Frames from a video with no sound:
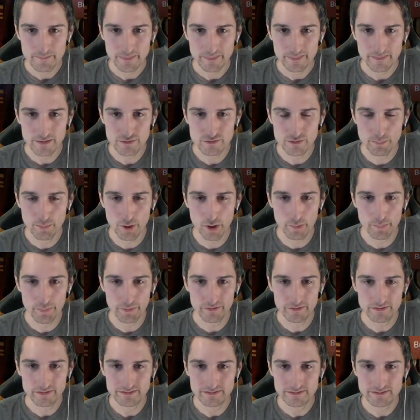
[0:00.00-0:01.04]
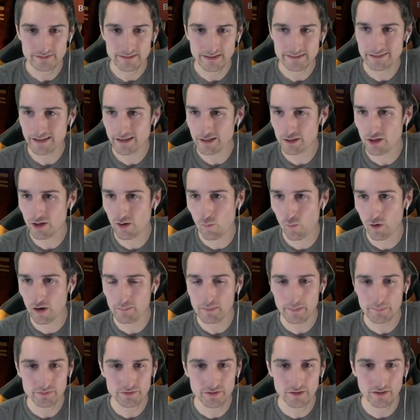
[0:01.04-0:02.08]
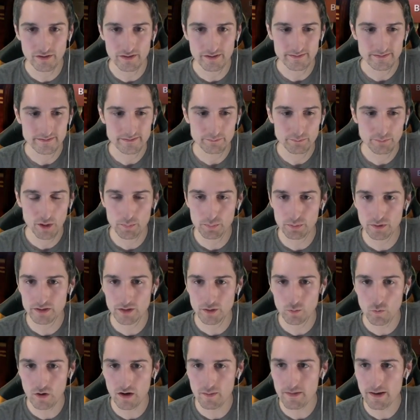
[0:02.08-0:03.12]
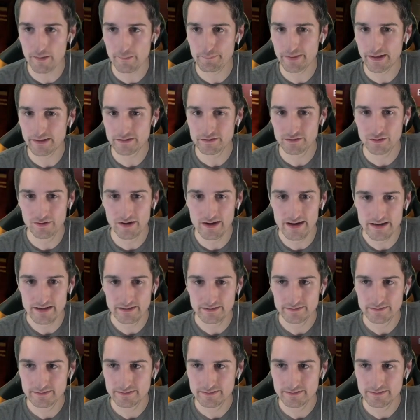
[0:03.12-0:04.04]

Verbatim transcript: There's a purple. That's how you know warm-up's good. Purple in the warm-up, that's great.